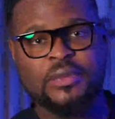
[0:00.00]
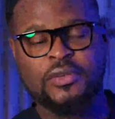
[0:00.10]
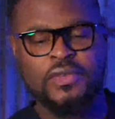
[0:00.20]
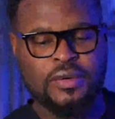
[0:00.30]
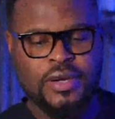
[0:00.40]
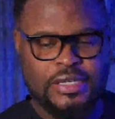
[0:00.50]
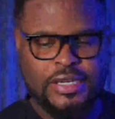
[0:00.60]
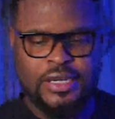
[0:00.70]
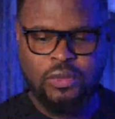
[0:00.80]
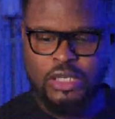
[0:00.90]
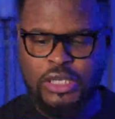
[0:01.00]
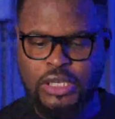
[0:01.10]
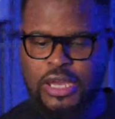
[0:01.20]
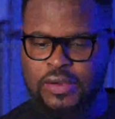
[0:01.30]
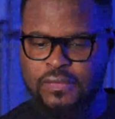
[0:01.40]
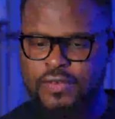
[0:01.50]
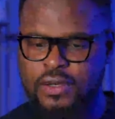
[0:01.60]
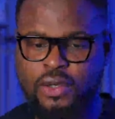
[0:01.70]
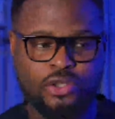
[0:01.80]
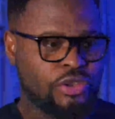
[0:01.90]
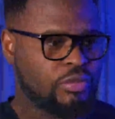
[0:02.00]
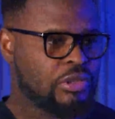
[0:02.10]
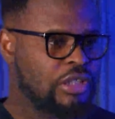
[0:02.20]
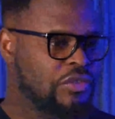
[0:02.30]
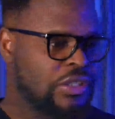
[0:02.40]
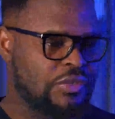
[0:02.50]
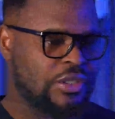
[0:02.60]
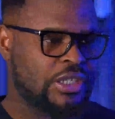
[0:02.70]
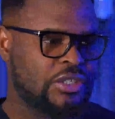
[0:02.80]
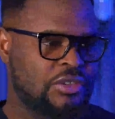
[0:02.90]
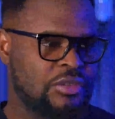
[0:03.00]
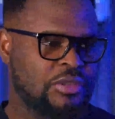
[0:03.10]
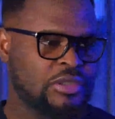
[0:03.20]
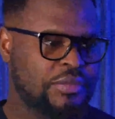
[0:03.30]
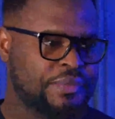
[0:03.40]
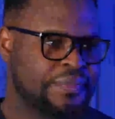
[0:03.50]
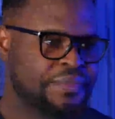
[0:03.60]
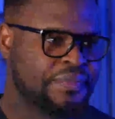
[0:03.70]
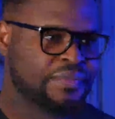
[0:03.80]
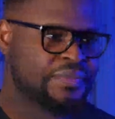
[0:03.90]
As a matter of fact, right now we have the audiobook. Israel, have you had the audiobook?